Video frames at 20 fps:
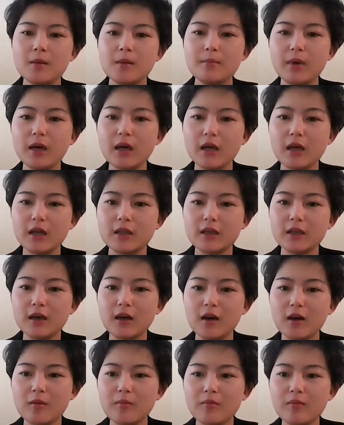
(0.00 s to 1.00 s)
But
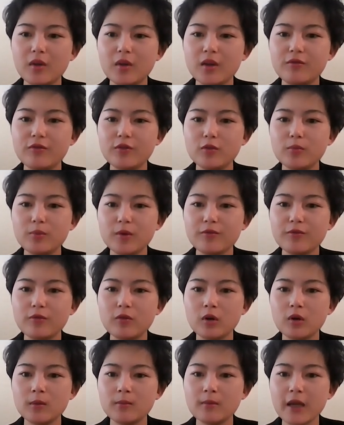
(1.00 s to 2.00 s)
if you
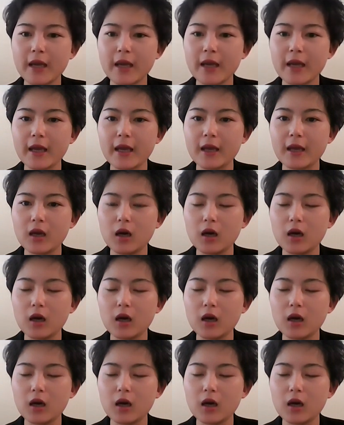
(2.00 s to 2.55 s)
performed a